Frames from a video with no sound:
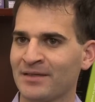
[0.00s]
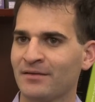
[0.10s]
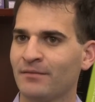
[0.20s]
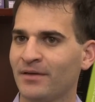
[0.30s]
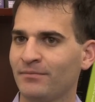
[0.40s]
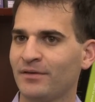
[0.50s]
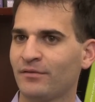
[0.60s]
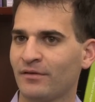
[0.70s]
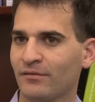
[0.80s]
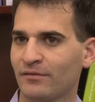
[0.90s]
that might be
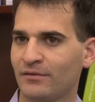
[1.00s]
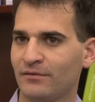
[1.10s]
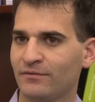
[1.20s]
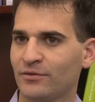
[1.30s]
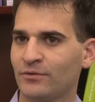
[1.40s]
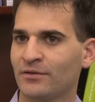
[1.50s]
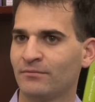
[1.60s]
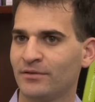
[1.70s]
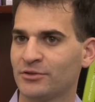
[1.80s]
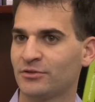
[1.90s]
sensitive to
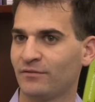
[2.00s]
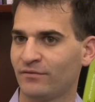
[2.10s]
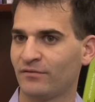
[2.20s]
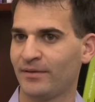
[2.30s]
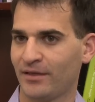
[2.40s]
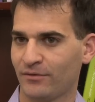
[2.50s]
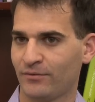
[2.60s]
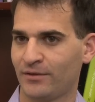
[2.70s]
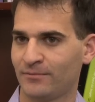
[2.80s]
inhibition of this pathway.